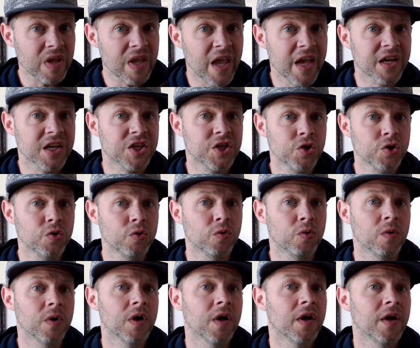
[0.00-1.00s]
And
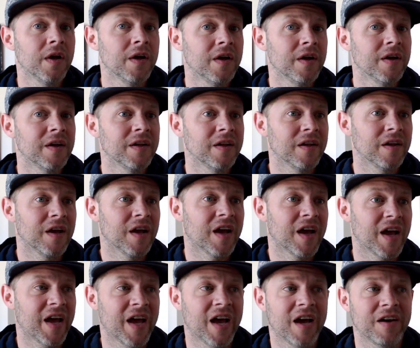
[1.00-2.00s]
you
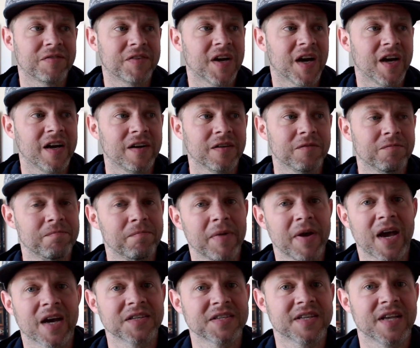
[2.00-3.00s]
have kind of
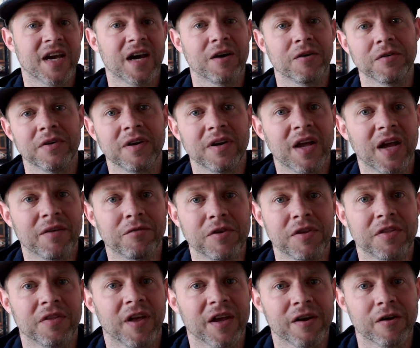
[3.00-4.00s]
maxed out
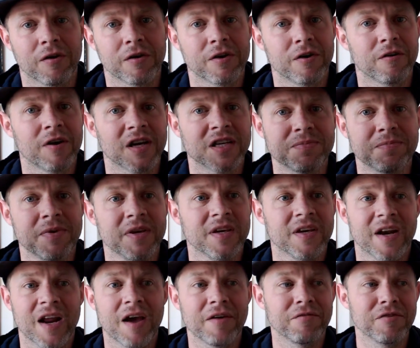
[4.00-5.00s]
like all your XP
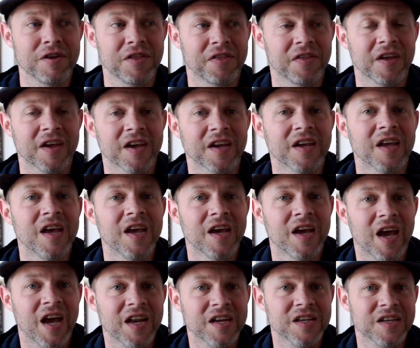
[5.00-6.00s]
and everything,
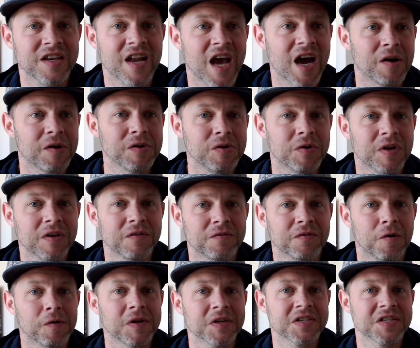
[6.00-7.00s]
and now you can
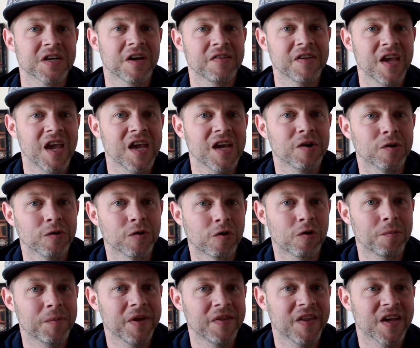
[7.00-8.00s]
focus on the ankle a
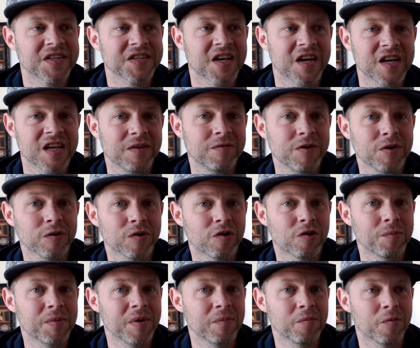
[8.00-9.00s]
little bit, and that's going to give you a
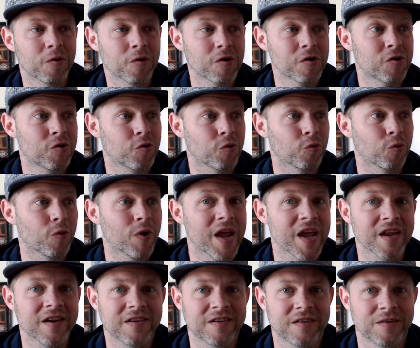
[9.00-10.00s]
little bit more,
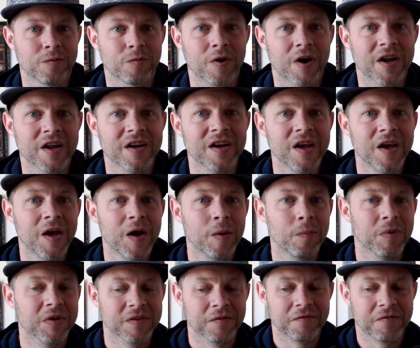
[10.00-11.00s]
great, right?
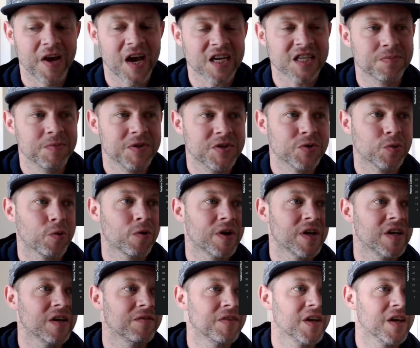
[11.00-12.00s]
But the vast
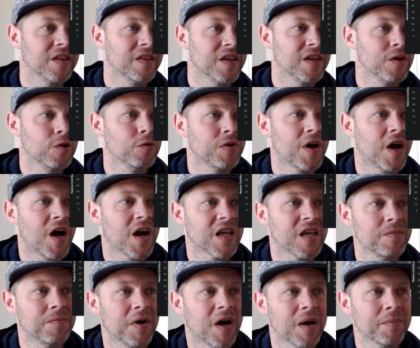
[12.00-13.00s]
majority of the youth
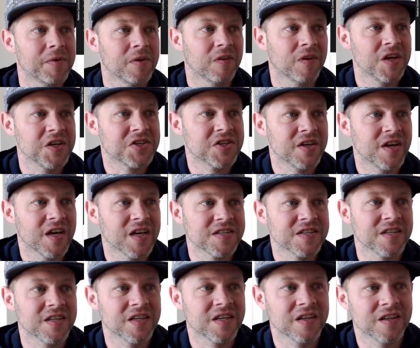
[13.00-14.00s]
hockey population
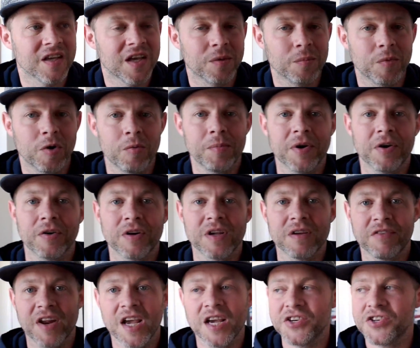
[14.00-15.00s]
has the hip mobility
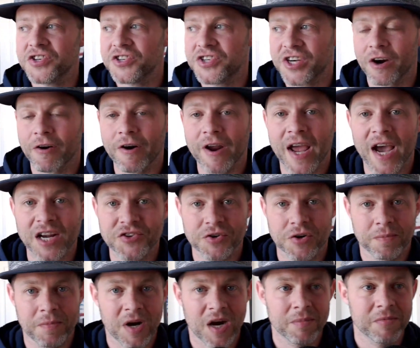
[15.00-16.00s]
of an aging
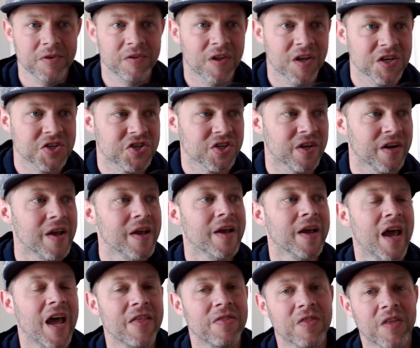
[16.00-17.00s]
geriatric population,
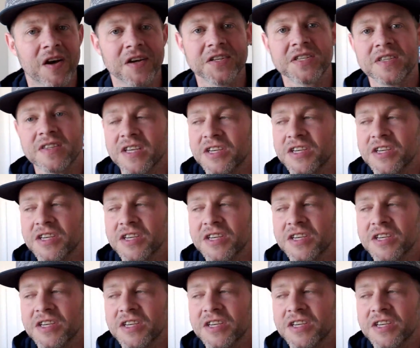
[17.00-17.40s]
and thus